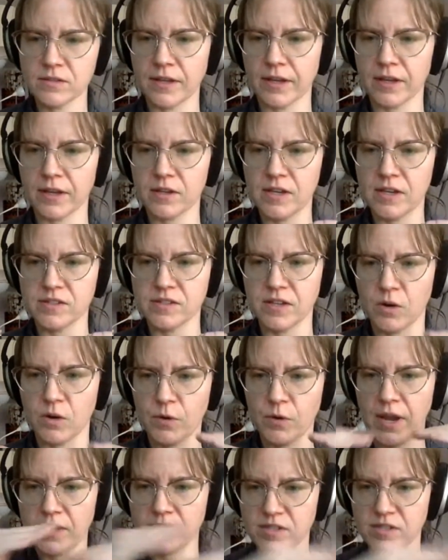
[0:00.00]
Like, is it
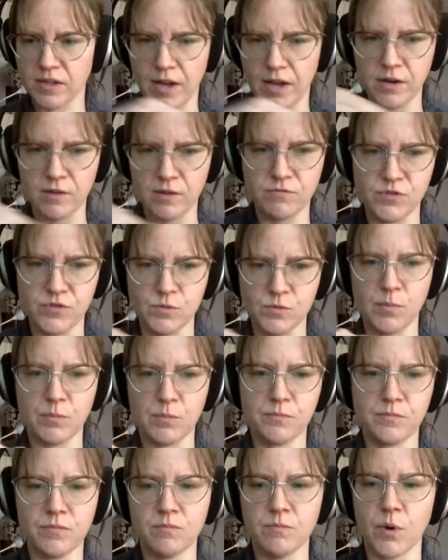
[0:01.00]
okay to kind of do
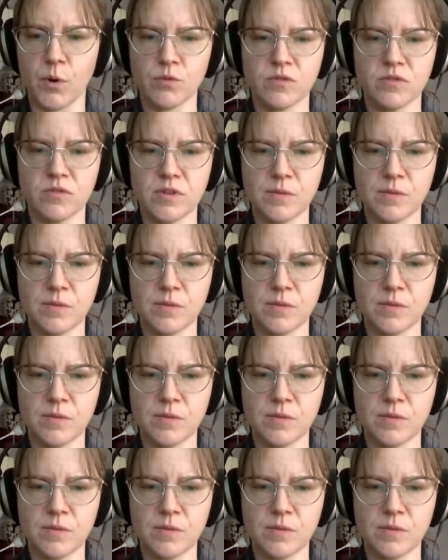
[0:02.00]
both of them?